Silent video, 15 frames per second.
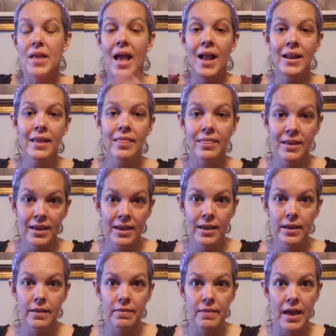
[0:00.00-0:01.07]

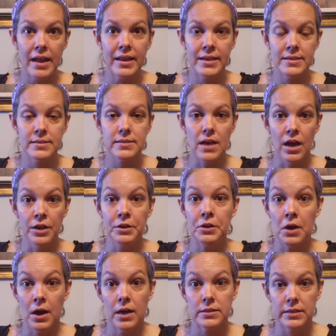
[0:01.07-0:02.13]
anything that is
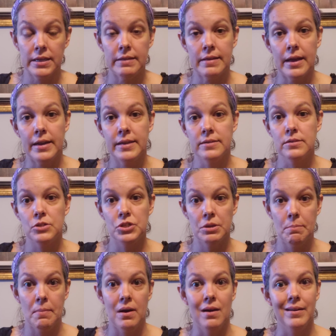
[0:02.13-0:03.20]
ungodly, that is
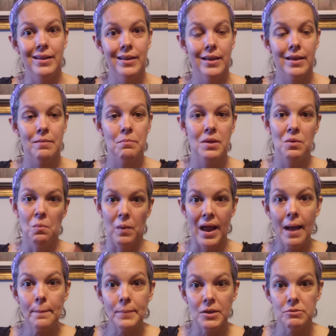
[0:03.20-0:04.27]
demonic. It can be
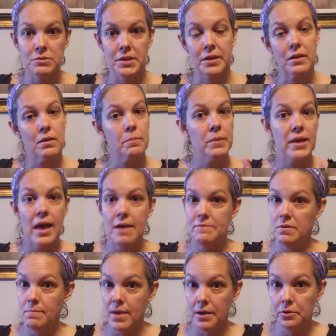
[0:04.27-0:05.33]
rap music, it can be
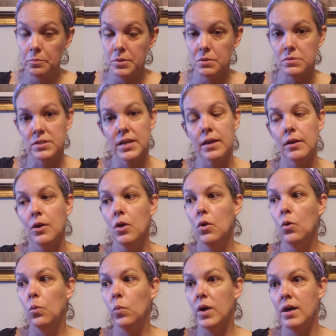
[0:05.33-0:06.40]
heavy metal music.
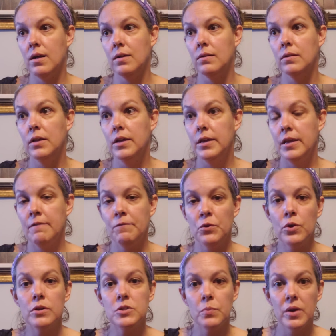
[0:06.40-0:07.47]
Well, if there
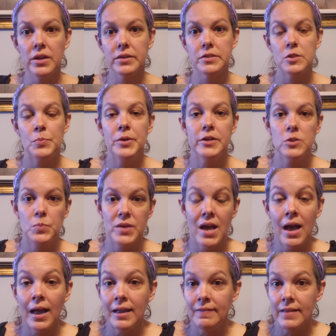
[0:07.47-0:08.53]
are demonic spirits
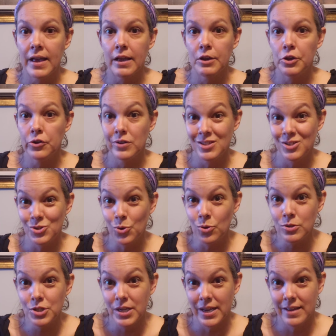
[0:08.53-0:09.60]
behind that and you're
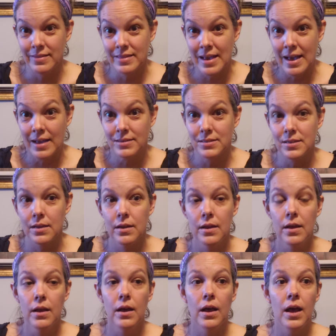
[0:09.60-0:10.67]
indulging in that,
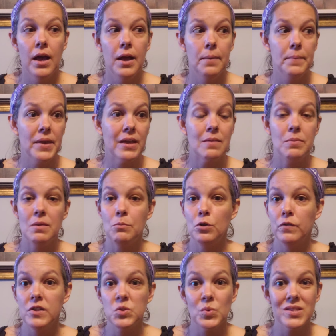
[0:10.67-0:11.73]
um, it can be
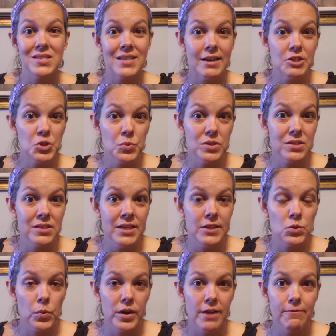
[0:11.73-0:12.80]
movies with sexual
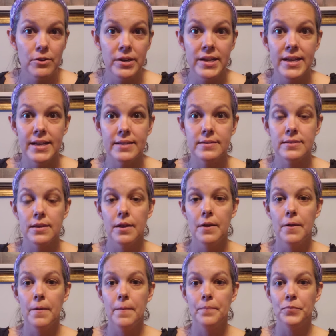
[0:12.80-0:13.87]
scenes, whatever it is,
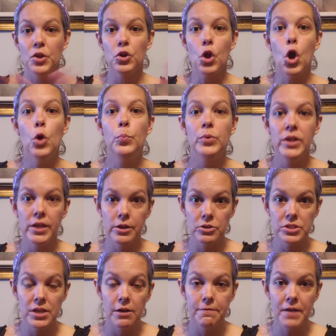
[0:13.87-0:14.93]
you're opening
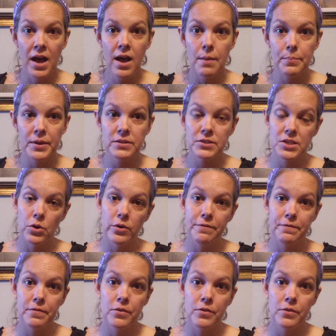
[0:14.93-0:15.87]
yourself up. And so if